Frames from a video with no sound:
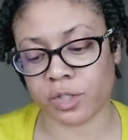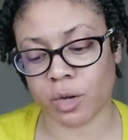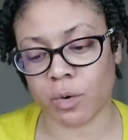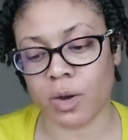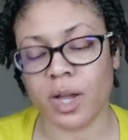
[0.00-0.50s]

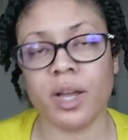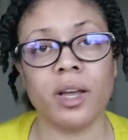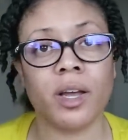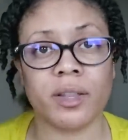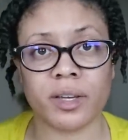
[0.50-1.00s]
So
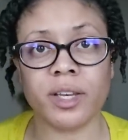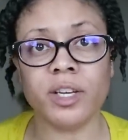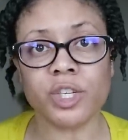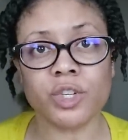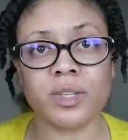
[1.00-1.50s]
the
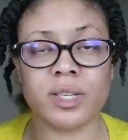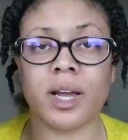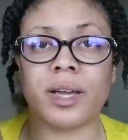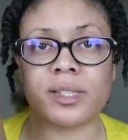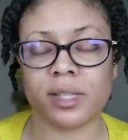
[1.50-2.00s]
conditioner is
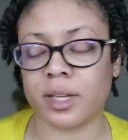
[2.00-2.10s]
nice.